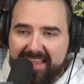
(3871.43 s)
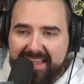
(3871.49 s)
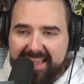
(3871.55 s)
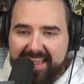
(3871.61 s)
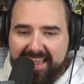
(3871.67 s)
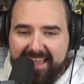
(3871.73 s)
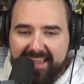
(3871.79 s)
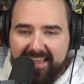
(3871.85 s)

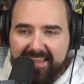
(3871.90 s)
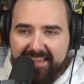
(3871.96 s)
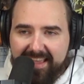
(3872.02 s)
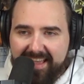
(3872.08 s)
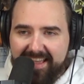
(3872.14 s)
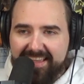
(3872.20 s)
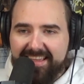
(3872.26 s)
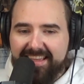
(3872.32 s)
Was he?
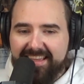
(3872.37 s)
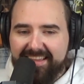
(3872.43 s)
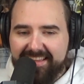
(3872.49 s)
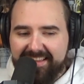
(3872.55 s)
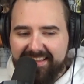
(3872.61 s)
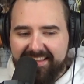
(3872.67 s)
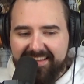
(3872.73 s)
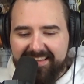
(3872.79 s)
Yeah,
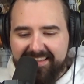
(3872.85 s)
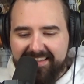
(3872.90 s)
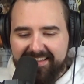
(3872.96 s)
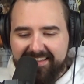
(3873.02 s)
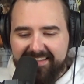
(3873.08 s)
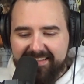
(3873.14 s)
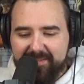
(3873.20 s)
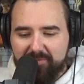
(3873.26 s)

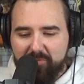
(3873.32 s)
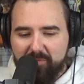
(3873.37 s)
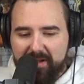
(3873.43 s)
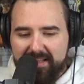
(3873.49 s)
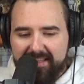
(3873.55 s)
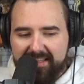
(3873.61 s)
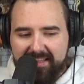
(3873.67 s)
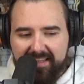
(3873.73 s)
yeah.
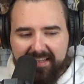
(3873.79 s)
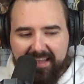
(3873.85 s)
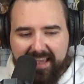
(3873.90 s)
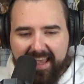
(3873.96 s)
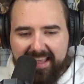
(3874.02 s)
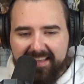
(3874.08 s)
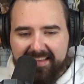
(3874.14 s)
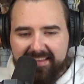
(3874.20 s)

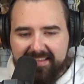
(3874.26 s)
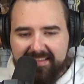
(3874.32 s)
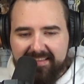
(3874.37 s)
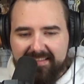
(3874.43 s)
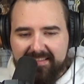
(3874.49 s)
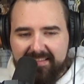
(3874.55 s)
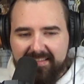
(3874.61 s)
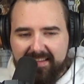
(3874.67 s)
2018,
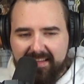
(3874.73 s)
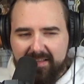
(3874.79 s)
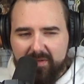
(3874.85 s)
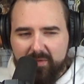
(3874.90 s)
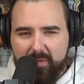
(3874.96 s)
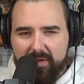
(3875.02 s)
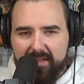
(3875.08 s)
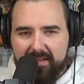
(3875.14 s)

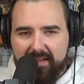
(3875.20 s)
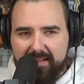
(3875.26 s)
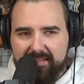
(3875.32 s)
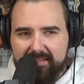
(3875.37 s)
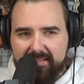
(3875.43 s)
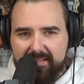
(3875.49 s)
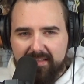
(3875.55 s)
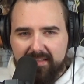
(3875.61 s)

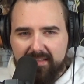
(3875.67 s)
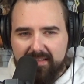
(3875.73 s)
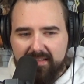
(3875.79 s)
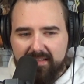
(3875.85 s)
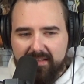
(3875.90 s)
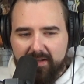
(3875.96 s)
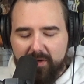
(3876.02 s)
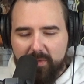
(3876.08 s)
2019.
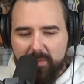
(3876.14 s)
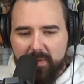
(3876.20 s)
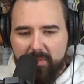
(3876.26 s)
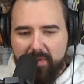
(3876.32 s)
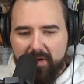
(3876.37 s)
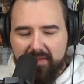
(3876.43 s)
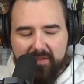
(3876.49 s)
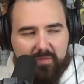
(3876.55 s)
I
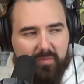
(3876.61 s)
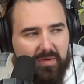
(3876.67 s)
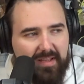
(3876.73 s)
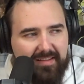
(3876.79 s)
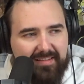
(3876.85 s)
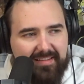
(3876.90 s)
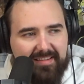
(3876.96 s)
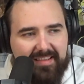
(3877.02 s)
remember, I think
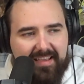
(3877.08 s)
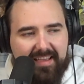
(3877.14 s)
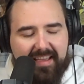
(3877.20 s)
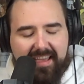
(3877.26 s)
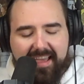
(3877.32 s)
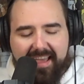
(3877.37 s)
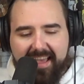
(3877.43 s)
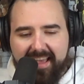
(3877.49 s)
2018.
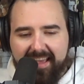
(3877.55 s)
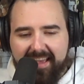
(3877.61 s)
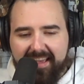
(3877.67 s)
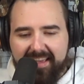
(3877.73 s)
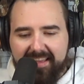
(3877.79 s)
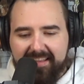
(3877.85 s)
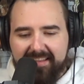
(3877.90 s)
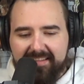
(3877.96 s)

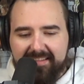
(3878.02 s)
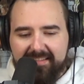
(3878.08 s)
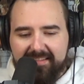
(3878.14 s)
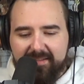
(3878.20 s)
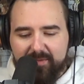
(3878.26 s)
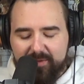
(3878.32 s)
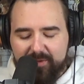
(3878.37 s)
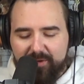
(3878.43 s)

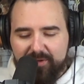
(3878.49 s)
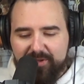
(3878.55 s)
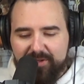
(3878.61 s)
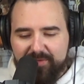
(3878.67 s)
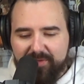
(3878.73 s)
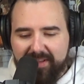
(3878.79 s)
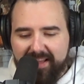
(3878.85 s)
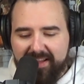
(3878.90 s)
And it was during
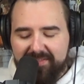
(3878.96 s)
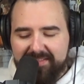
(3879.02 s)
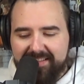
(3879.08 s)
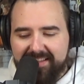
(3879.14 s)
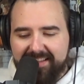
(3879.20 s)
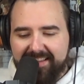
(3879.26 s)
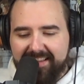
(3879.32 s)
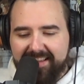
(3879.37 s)
Just for
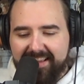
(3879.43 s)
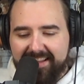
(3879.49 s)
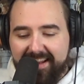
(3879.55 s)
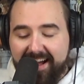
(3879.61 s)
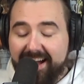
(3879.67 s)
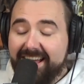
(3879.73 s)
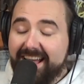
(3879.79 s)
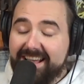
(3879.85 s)
Laughs.
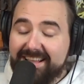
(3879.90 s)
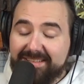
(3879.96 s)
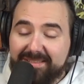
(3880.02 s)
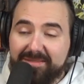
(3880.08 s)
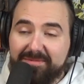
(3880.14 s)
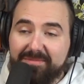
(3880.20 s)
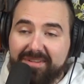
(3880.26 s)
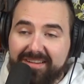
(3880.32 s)
And I
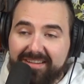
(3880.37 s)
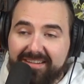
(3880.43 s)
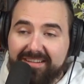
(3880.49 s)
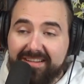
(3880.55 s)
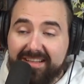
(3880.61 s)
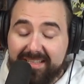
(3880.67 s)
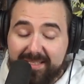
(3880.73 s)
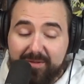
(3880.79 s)
asked him,
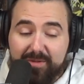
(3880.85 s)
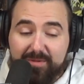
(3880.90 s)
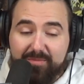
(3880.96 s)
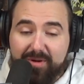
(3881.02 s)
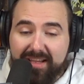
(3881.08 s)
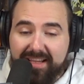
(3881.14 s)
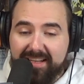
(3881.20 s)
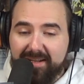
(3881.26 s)
because he was
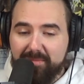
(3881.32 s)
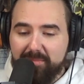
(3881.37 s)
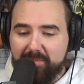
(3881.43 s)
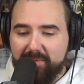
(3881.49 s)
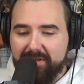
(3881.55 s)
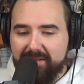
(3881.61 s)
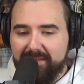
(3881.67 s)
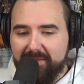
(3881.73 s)
bringing
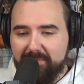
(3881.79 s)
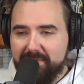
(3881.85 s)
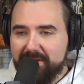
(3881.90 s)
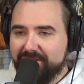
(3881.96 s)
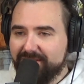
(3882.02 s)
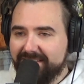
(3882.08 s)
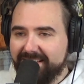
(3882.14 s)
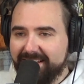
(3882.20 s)
up the
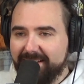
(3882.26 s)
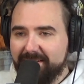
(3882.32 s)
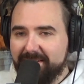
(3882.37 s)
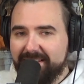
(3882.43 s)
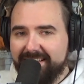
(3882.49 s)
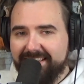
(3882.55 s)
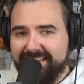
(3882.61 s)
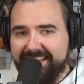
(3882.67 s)
midget thing,
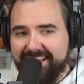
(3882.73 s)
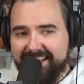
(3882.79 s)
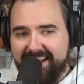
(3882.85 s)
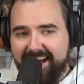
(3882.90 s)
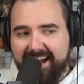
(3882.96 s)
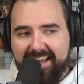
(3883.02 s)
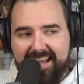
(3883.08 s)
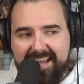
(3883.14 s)
and
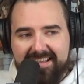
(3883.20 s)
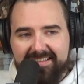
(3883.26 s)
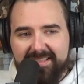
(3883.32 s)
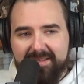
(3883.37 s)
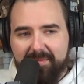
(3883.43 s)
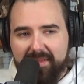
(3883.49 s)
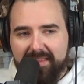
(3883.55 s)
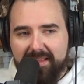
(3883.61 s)
I
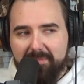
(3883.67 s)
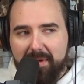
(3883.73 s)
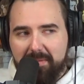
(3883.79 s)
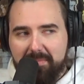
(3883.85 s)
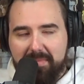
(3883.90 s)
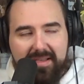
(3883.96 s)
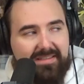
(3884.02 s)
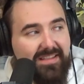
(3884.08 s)
asked him, I think,
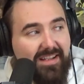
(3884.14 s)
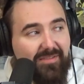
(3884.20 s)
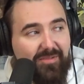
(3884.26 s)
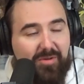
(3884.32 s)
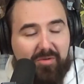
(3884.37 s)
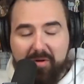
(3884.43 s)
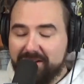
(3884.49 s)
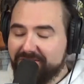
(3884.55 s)
my best
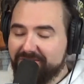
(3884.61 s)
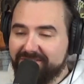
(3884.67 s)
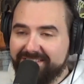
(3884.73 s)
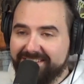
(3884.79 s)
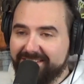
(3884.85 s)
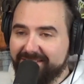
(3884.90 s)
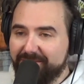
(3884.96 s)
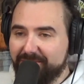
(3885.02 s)
ever
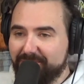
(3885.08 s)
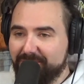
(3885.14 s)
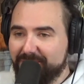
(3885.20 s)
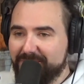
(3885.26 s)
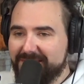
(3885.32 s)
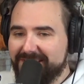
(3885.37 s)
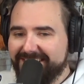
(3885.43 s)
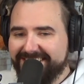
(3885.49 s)
question in an interview.